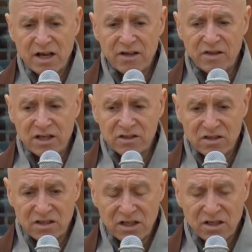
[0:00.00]
and then
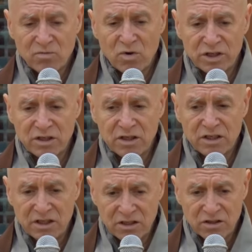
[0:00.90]
seeing what
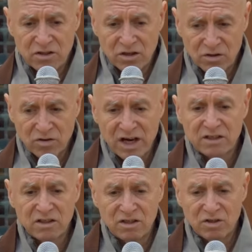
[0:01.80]
is the
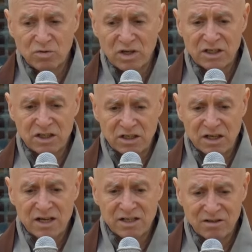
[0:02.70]
correct situation
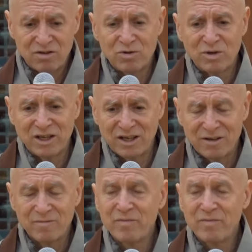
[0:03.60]
and doing it.